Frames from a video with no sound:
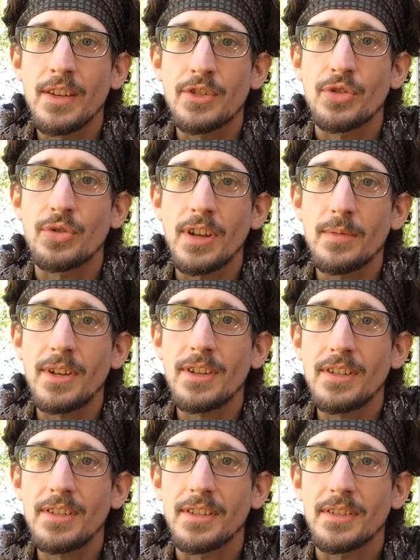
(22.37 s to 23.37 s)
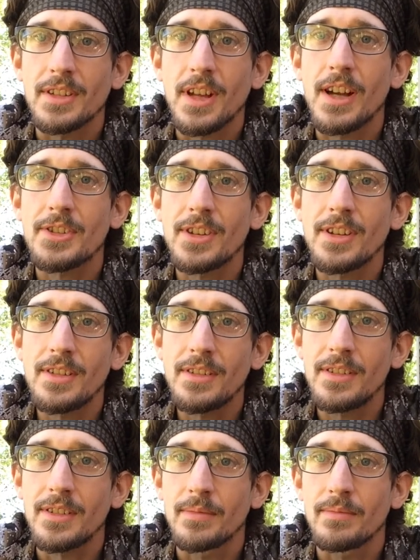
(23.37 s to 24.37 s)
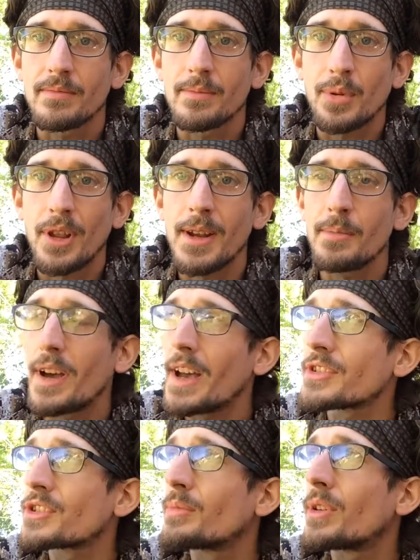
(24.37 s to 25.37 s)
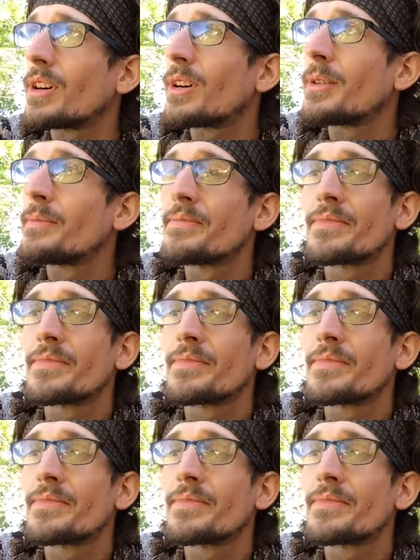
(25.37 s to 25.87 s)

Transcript: screaming and cussing and playing basketball.